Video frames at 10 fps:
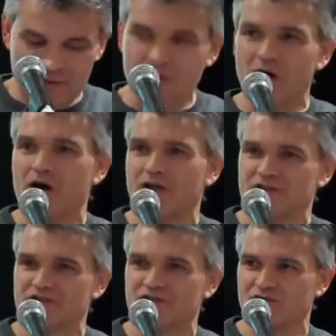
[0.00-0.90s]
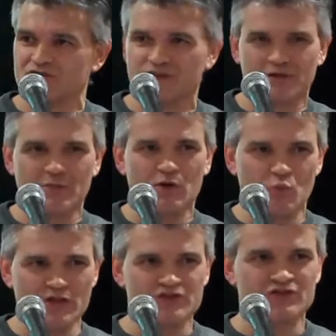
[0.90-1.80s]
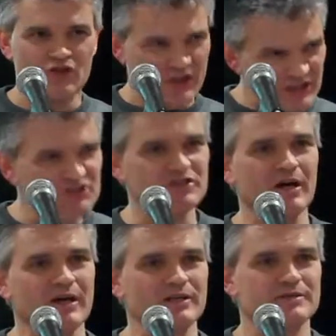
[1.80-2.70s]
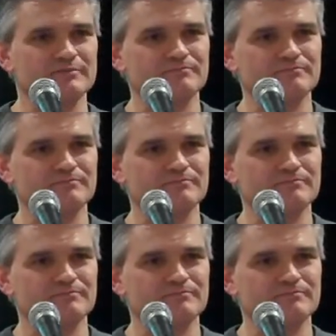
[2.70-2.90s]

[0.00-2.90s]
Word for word: But God is concerned about what's on the inside.